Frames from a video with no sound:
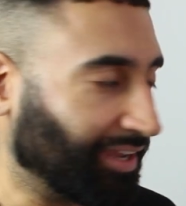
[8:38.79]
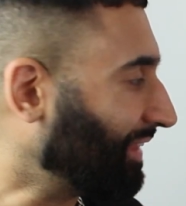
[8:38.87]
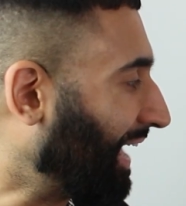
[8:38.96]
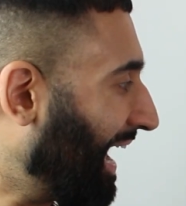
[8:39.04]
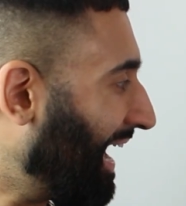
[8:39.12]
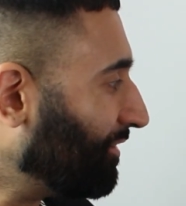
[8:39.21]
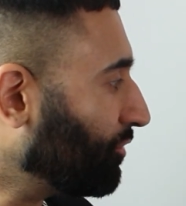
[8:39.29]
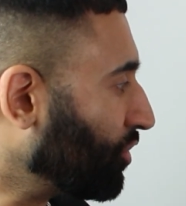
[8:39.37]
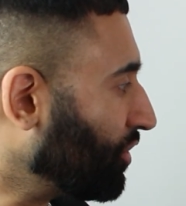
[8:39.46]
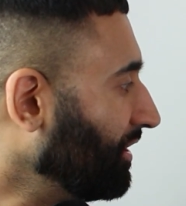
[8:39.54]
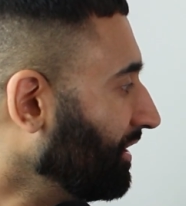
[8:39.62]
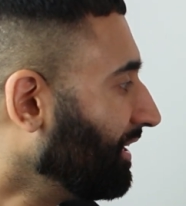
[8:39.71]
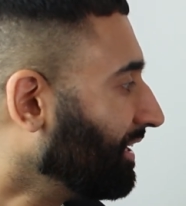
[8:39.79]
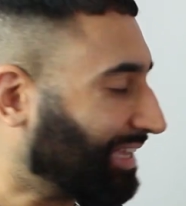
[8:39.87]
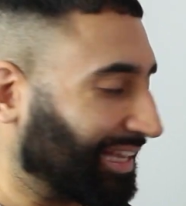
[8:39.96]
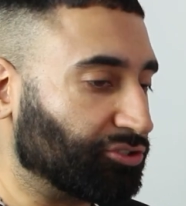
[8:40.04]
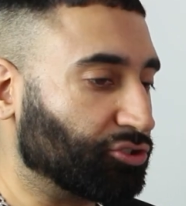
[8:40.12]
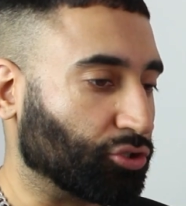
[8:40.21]
And that energy
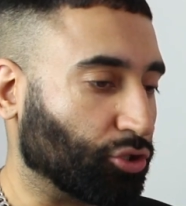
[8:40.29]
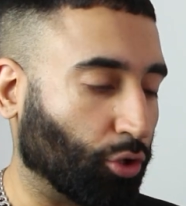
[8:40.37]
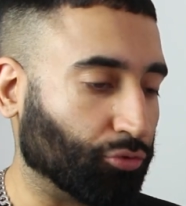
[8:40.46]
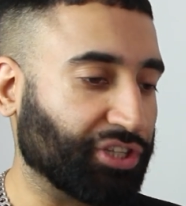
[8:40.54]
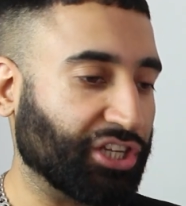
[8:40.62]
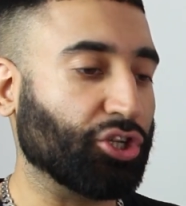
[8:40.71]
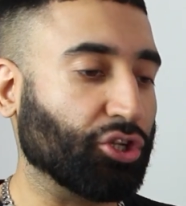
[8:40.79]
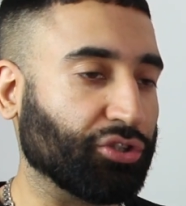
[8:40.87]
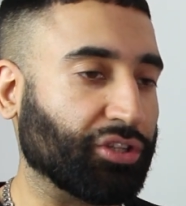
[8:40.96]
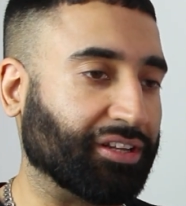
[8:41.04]
gets conditioned